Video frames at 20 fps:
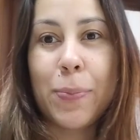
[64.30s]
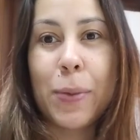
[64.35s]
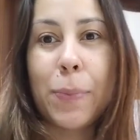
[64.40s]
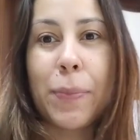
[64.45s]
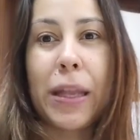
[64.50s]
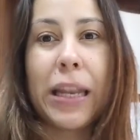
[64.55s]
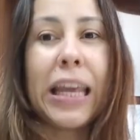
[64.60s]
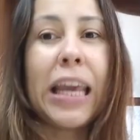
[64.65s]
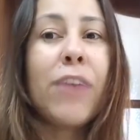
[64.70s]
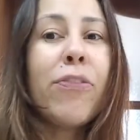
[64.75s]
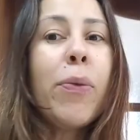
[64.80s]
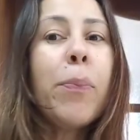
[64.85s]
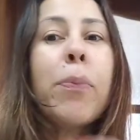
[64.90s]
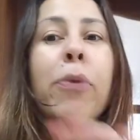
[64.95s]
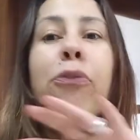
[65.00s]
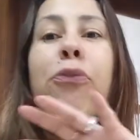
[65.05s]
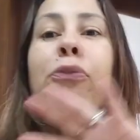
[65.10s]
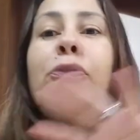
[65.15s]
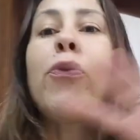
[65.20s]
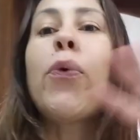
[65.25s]
supplement, even
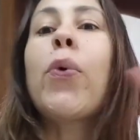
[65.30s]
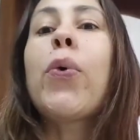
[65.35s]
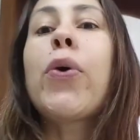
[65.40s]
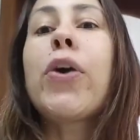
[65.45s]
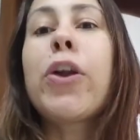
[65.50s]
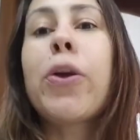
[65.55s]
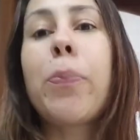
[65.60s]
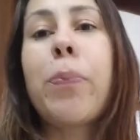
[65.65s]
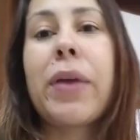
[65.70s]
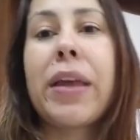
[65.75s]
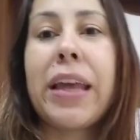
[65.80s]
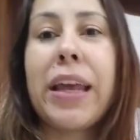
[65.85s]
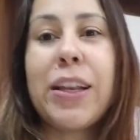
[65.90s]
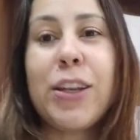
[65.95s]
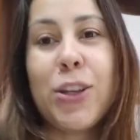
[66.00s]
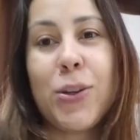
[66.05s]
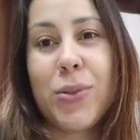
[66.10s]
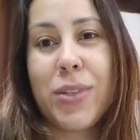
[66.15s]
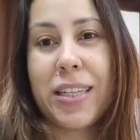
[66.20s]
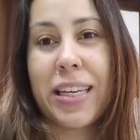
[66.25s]
before you
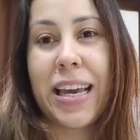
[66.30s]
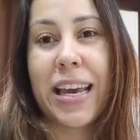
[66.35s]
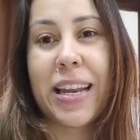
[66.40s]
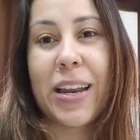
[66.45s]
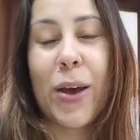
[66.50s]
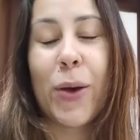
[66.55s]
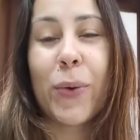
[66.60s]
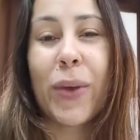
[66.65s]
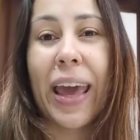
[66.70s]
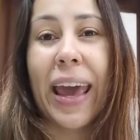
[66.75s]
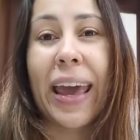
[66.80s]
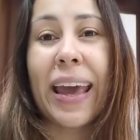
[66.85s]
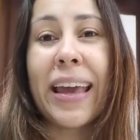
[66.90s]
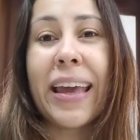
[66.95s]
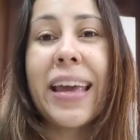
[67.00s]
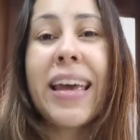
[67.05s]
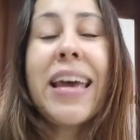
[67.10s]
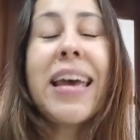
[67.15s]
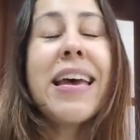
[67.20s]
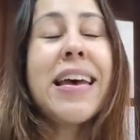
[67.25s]
begin using it,
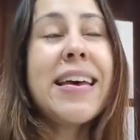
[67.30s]
okay?